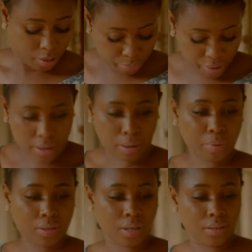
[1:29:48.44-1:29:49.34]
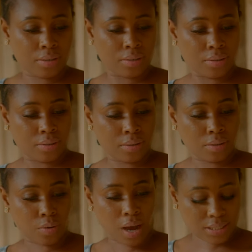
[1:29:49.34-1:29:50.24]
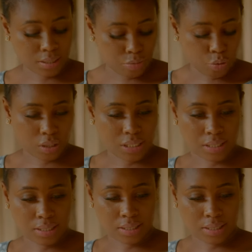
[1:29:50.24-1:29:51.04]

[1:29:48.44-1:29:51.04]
Bread and butter. You're asking me what is